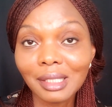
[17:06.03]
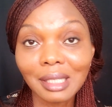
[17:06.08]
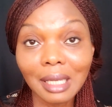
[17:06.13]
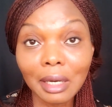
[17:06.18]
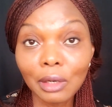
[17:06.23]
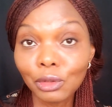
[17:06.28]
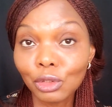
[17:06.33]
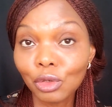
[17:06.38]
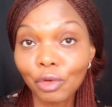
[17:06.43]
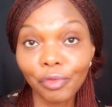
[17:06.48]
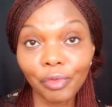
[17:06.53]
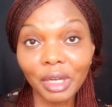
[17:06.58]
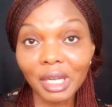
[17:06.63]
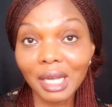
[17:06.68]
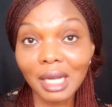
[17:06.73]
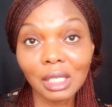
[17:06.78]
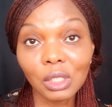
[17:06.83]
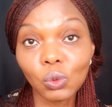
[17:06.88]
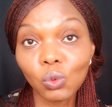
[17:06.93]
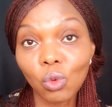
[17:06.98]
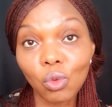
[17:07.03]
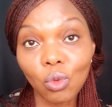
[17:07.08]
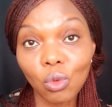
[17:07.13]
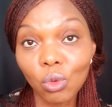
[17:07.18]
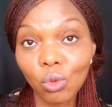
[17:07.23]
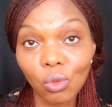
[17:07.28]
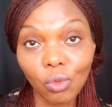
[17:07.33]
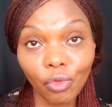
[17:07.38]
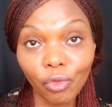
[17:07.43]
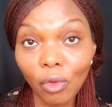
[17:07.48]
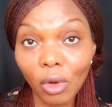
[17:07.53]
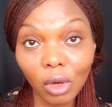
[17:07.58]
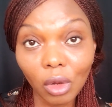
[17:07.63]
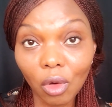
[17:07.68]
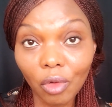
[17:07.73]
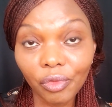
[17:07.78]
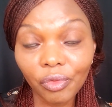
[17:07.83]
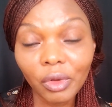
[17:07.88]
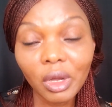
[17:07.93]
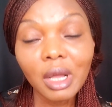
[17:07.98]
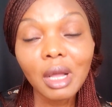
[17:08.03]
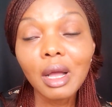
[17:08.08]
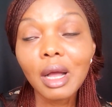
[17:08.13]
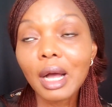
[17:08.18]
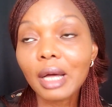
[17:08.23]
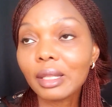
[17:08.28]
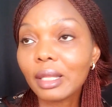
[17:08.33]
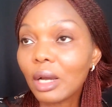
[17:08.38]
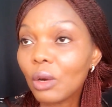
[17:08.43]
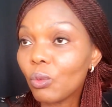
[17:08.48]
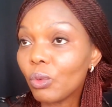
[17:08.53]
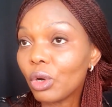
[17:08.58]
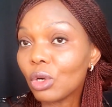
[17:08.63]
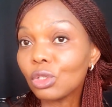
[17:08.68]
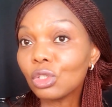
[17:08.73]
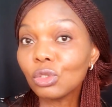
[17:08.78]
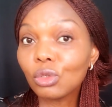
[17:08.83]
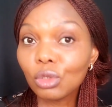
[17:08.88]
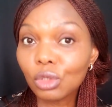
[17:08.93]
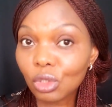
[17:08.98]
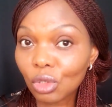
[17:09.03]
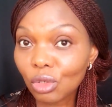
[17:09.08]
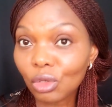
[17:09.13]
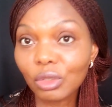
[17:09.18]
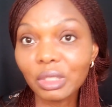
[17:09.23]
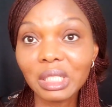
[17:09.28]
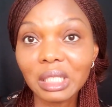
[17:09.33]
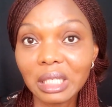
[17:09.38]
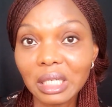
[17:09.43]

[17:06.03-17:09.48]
else your fingers will fall off. And then we also turn on the